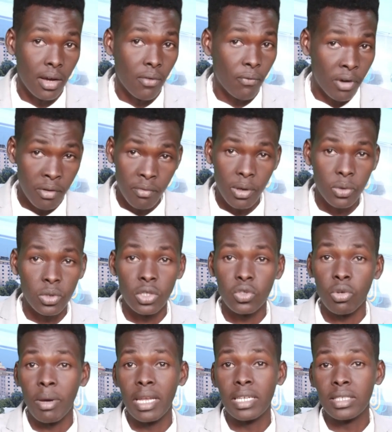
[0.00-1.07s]
5,000
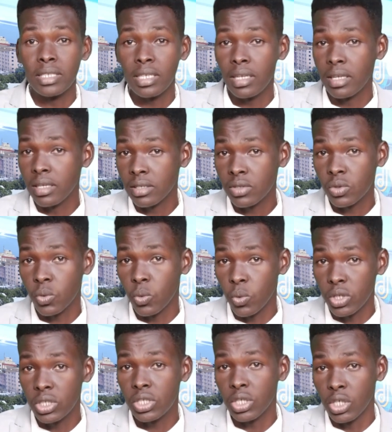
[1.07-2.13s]
Somali shillings,
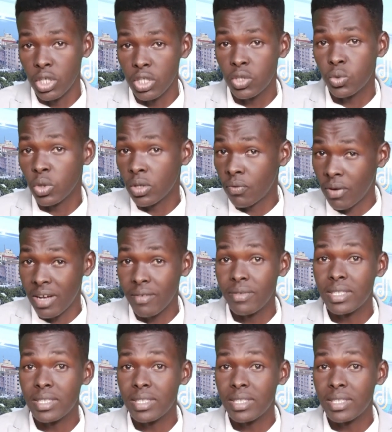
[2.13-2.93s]
which is 25